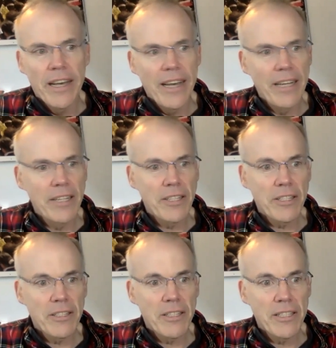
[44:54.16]
And it's,
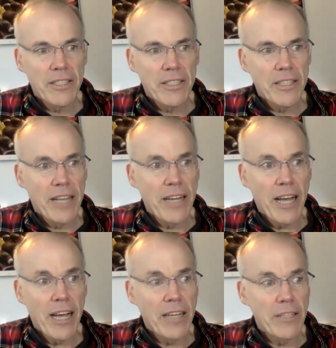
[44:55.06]
and
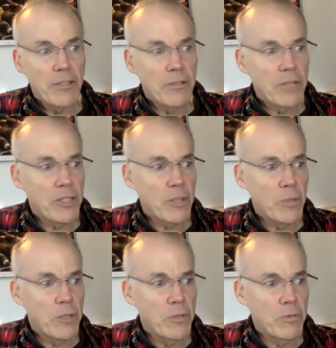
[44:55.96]
I, you know, as
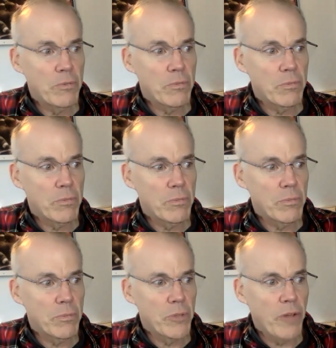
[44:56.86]
someone who
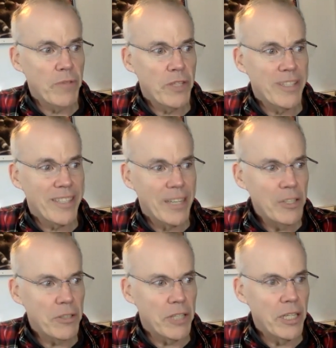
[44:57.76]
loves this
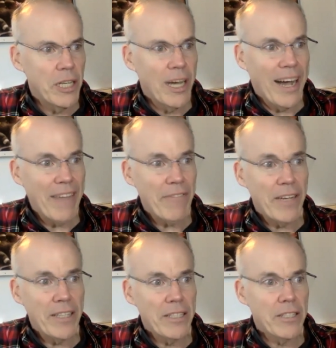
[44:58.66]
country, I
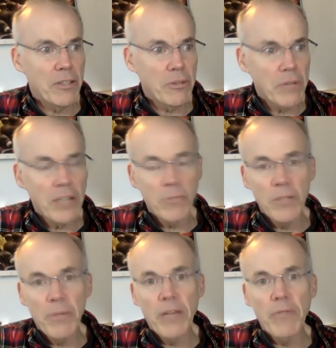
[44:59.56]
find it incredibly
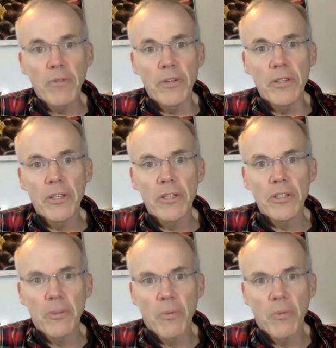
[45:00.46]
painful to